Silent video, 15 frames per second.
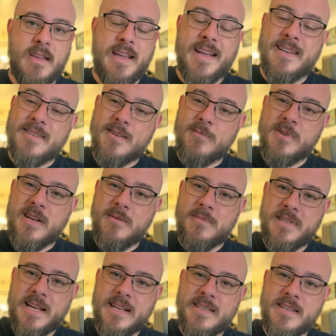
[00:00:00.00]
And sometimes
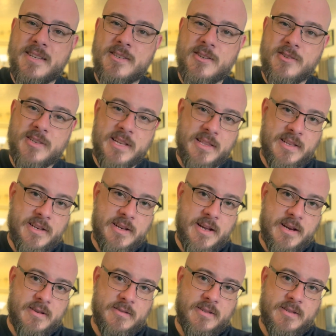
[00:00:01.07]
that's easier said than done.